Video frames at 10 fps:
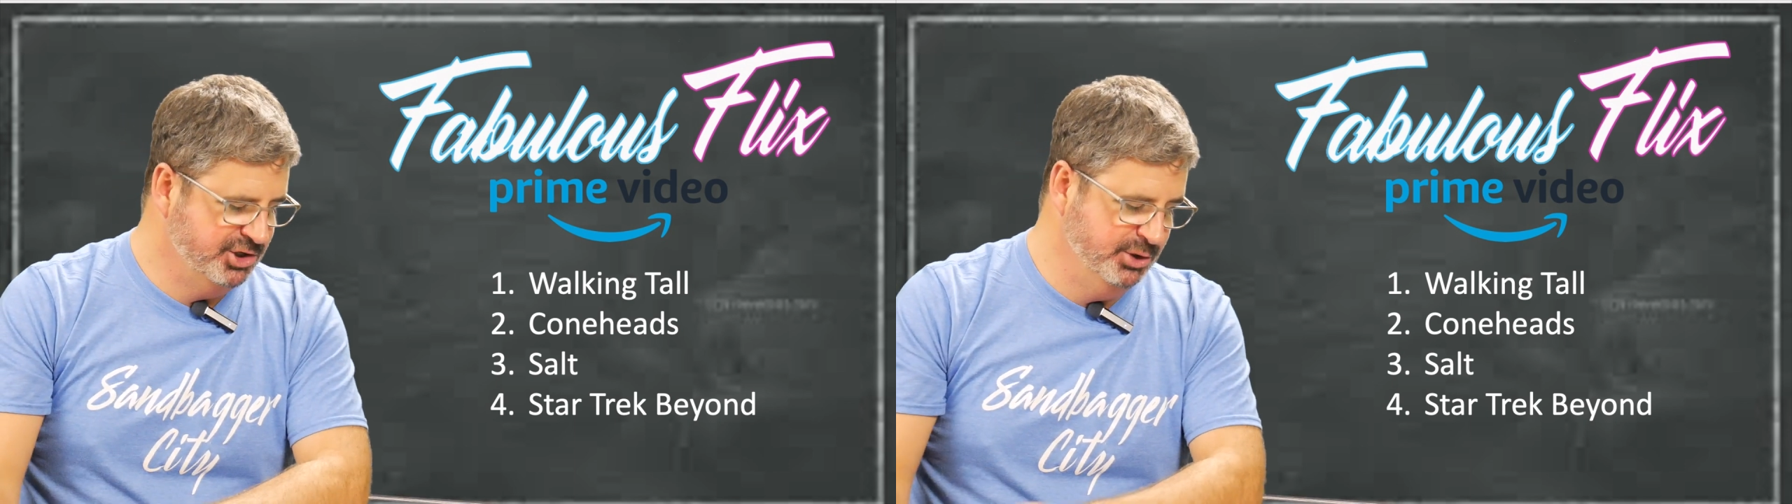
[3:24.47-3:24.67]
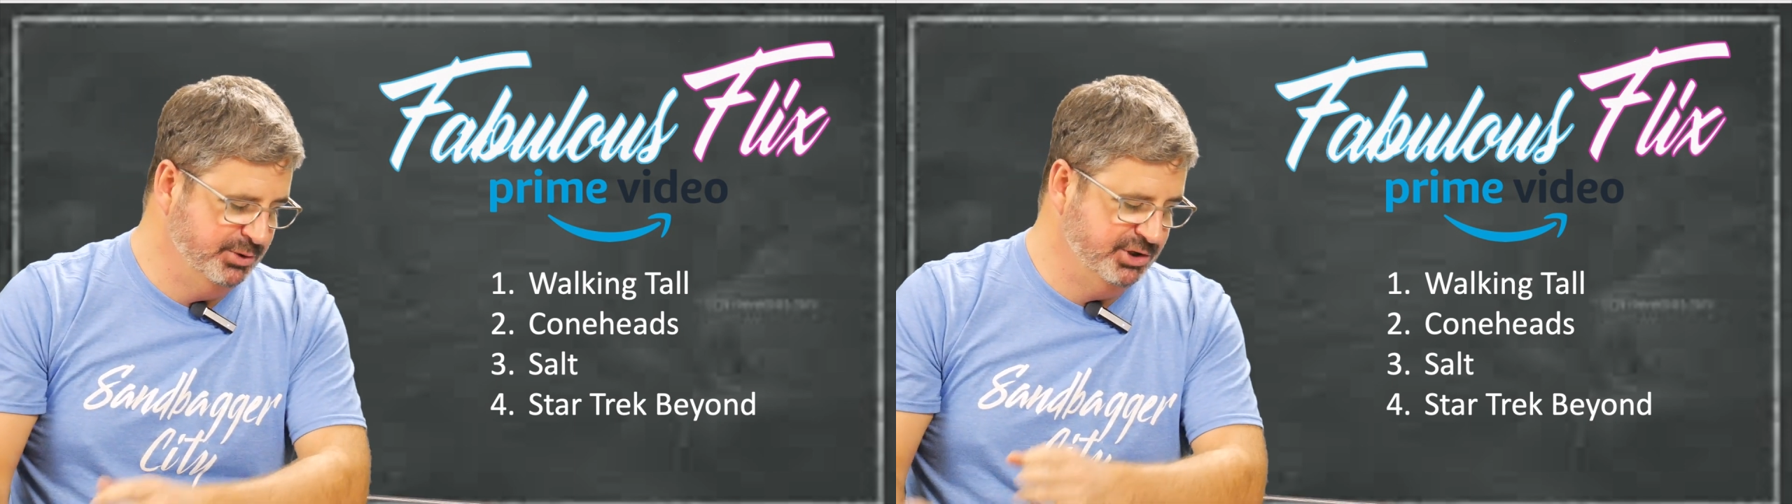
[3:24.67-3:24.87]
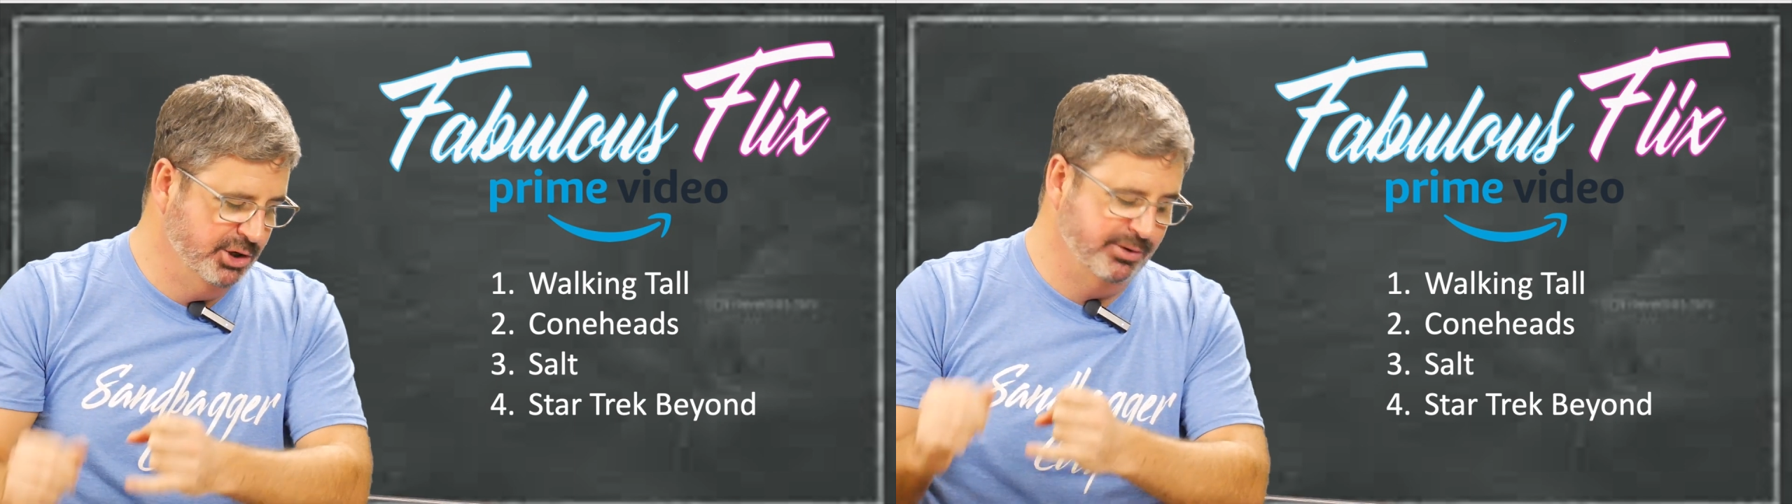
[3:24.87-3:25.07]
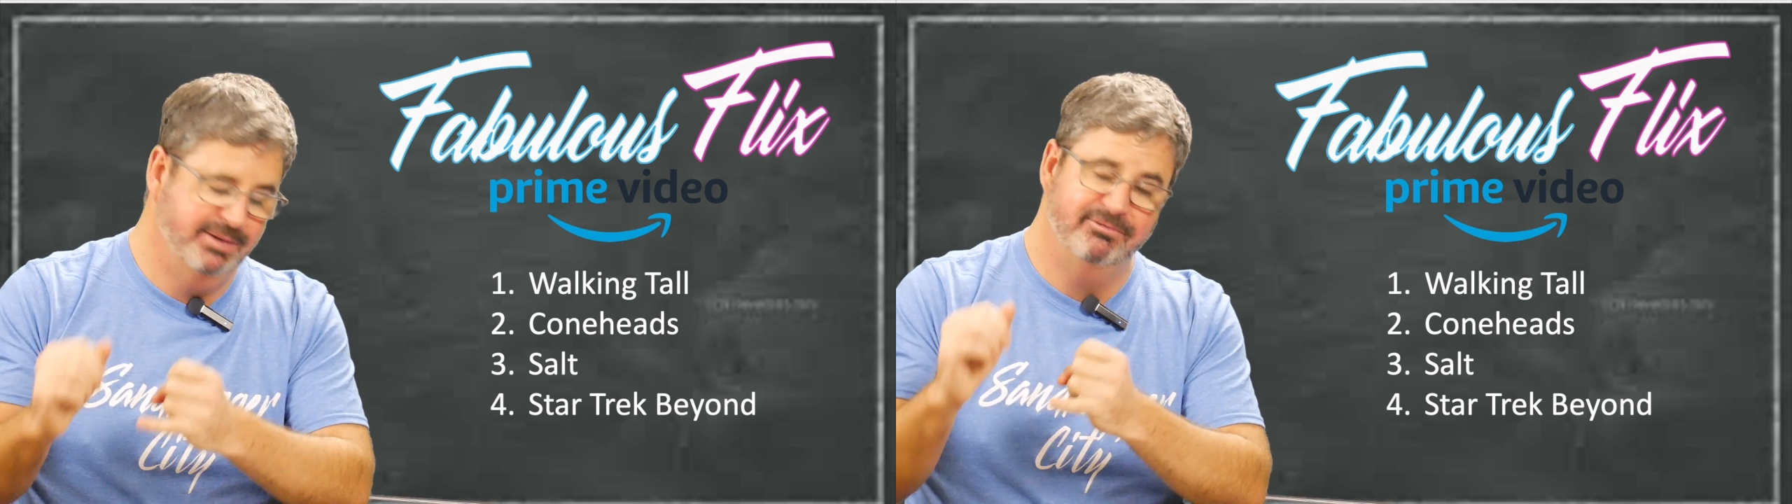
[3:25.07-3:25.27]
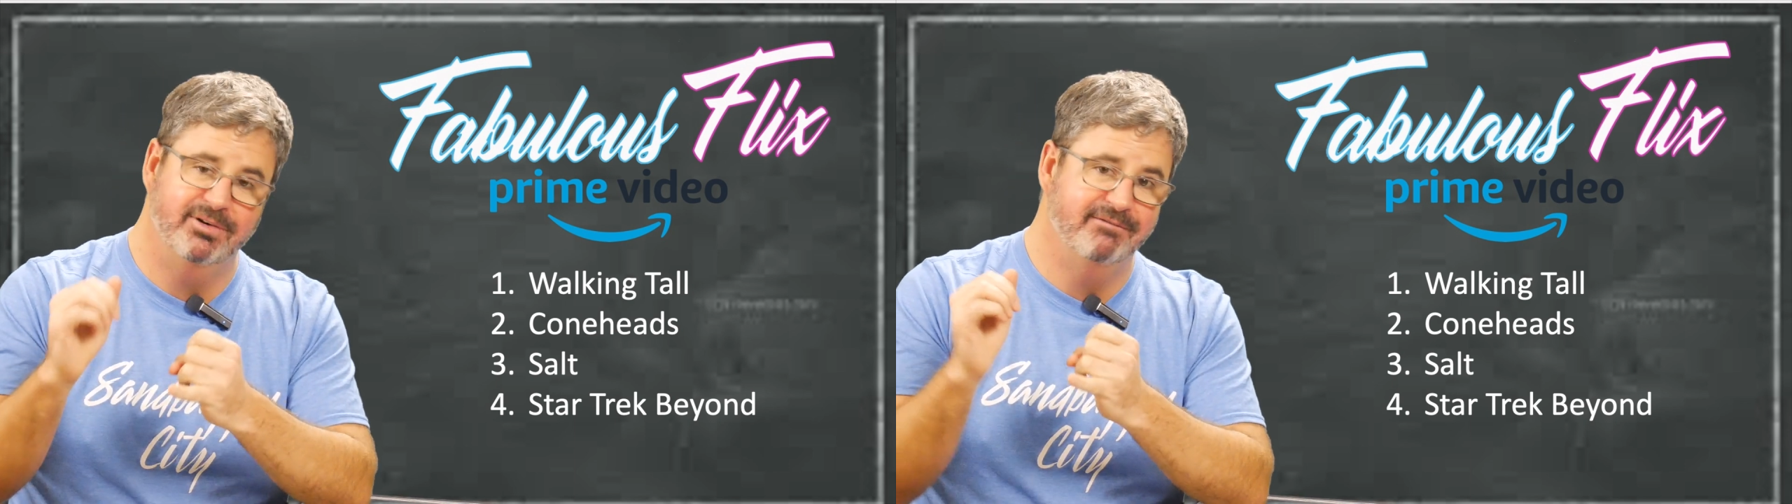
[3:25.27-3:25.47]
You would know
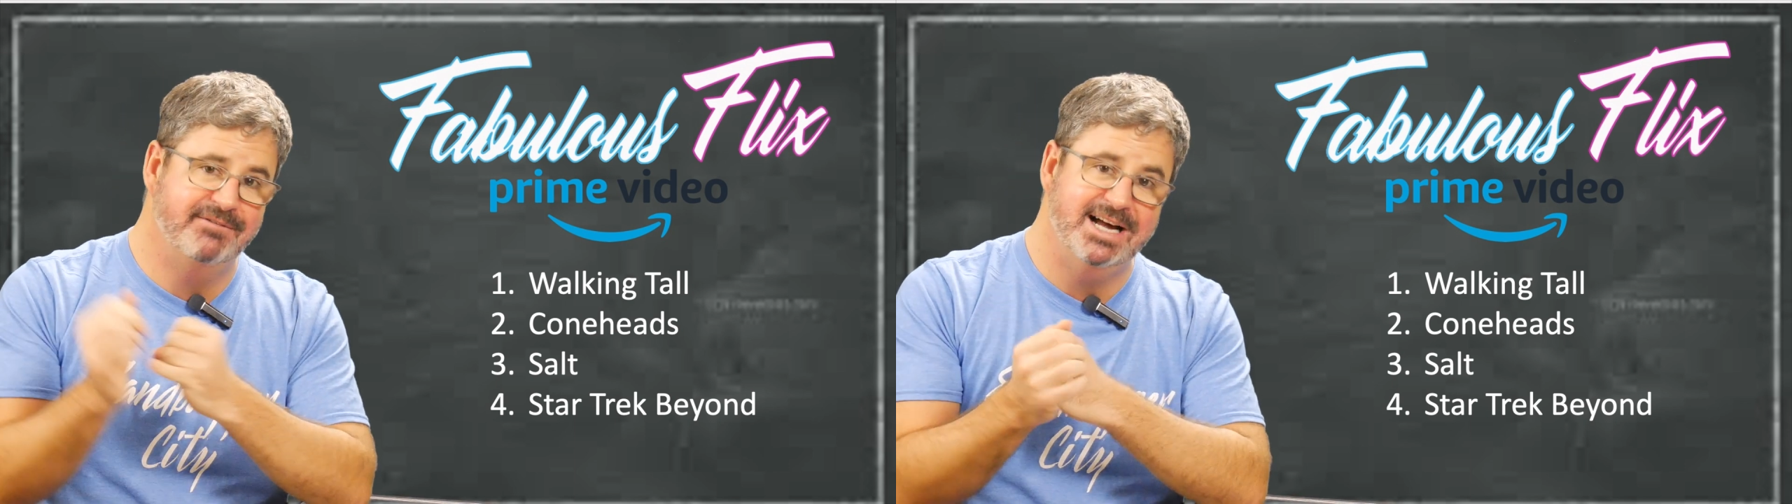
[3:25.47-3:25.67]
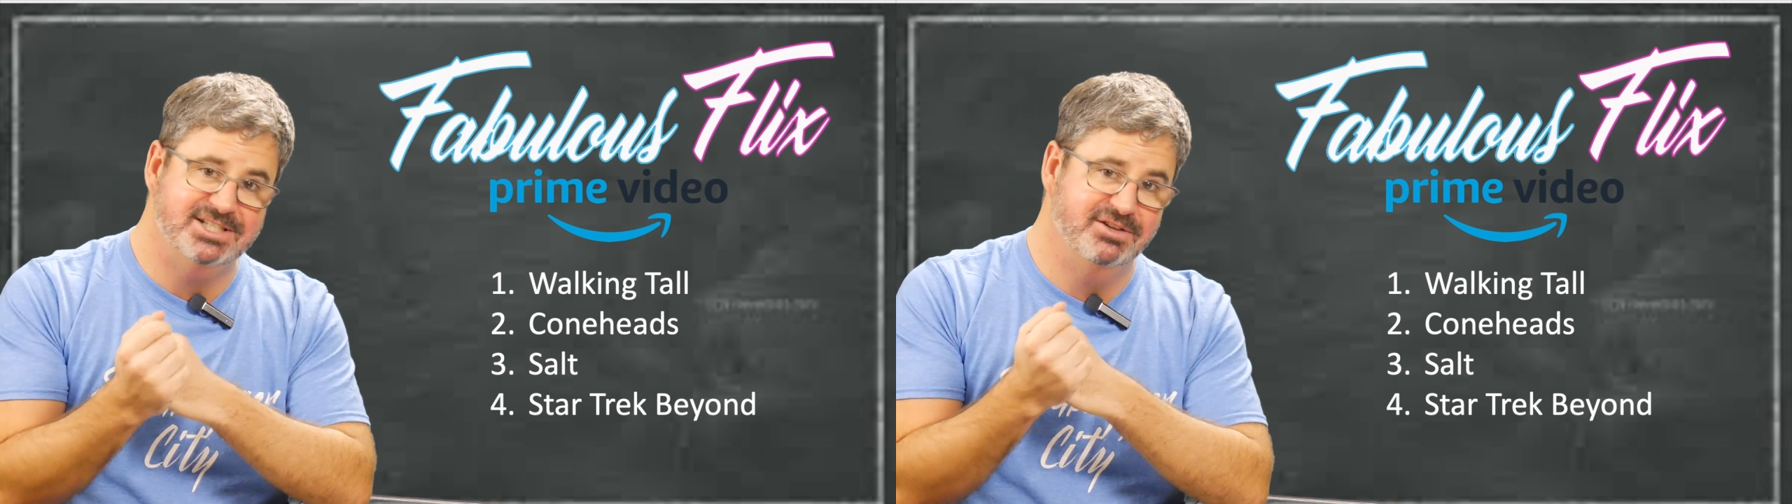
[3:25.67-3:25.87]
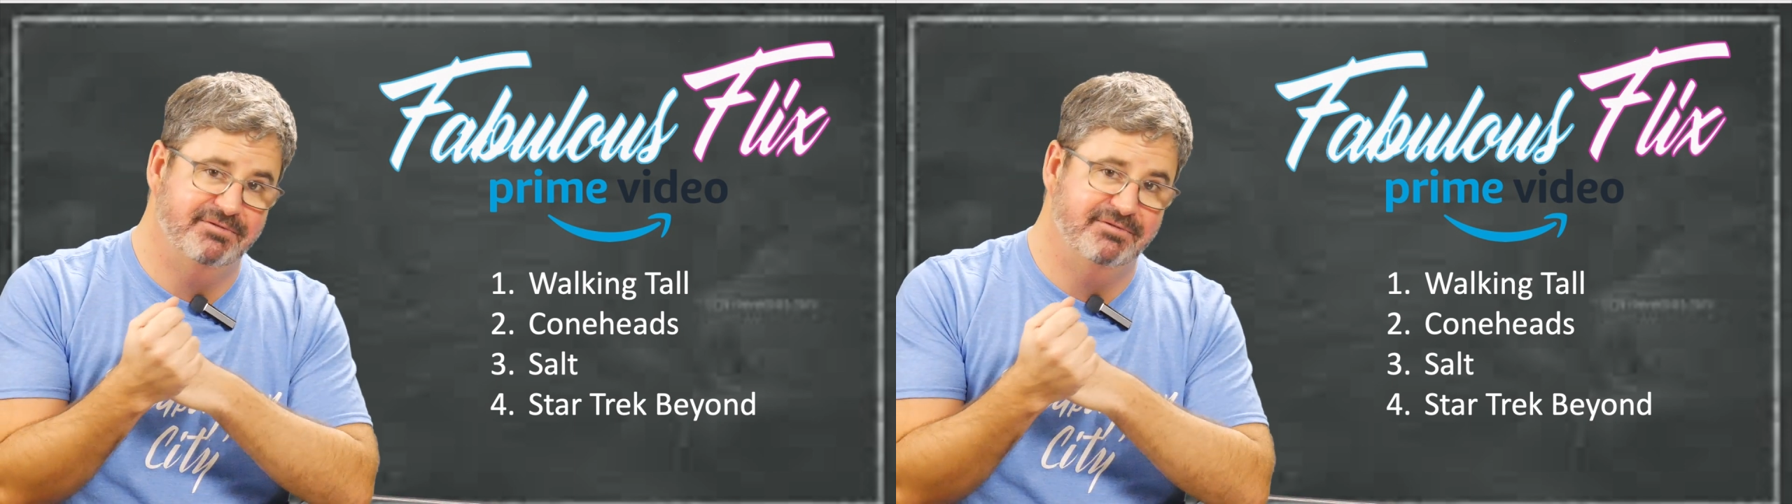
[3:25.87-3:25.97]
him from Fast